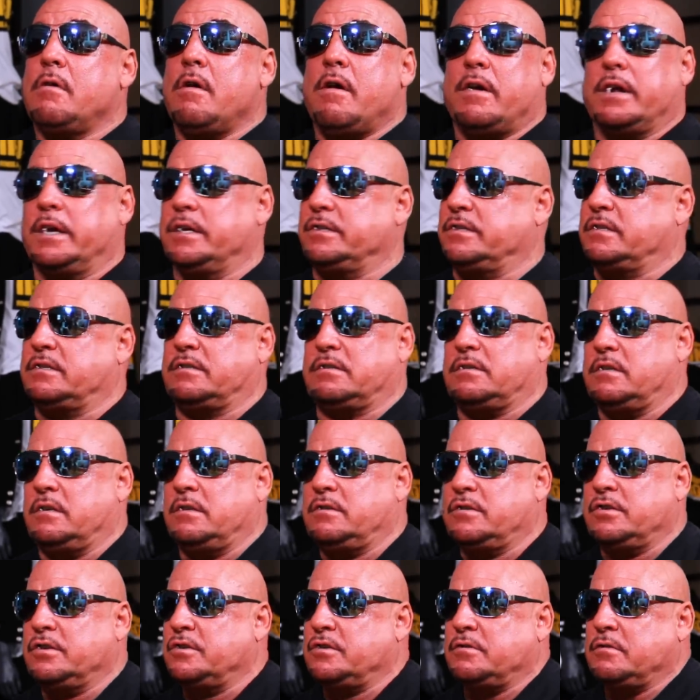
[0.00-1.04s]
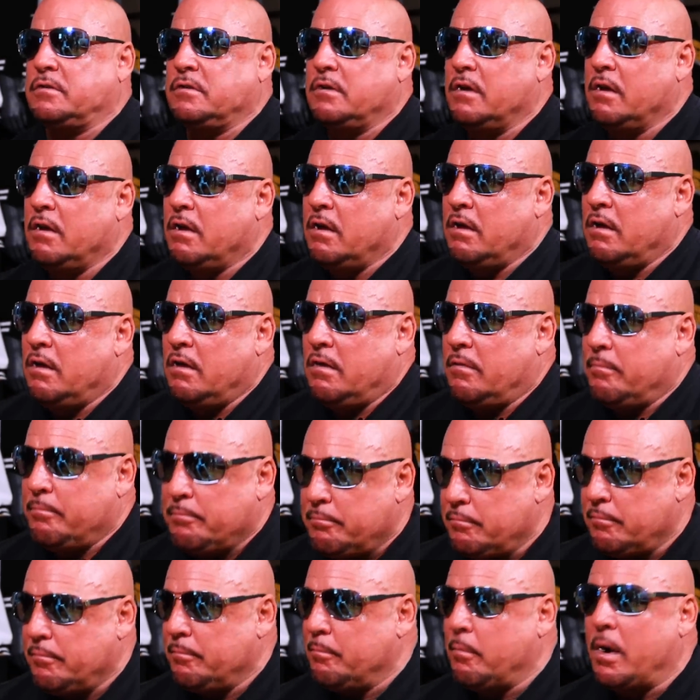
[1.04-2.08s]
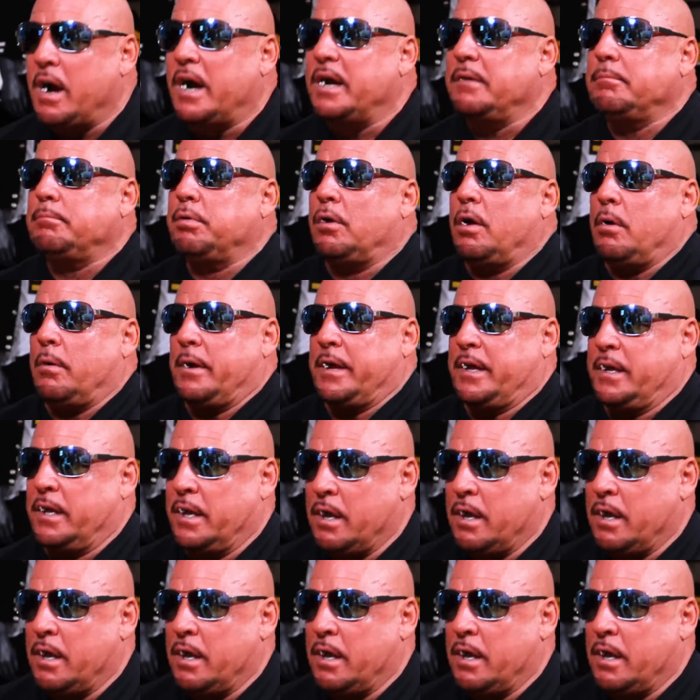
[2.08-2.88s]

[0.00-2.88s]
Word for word: It's just mind-blowing, you